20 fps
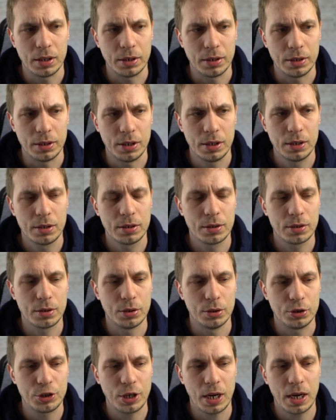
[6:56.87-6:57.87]
need
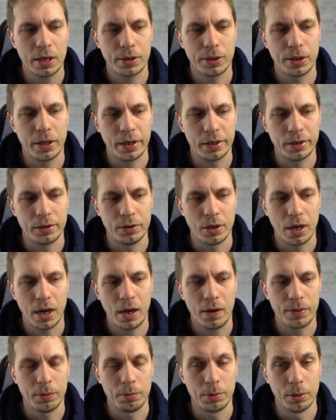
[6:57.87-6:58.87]
to check that you
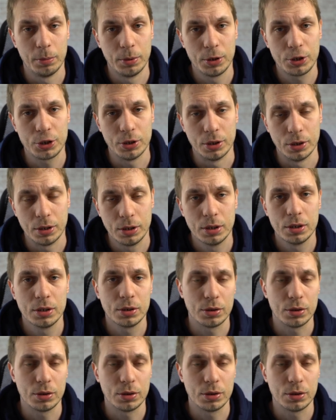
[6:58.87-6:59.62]
have the permission